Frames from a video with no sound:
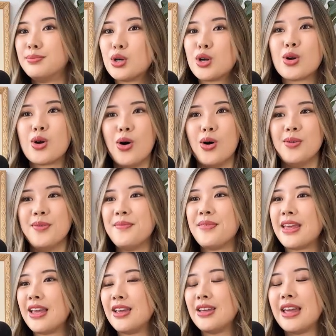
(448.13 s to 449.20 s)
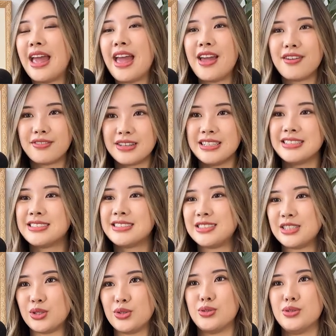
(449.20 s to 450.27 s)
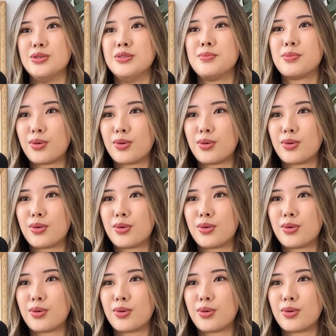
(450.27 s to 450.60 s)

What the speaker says: book a call. Every single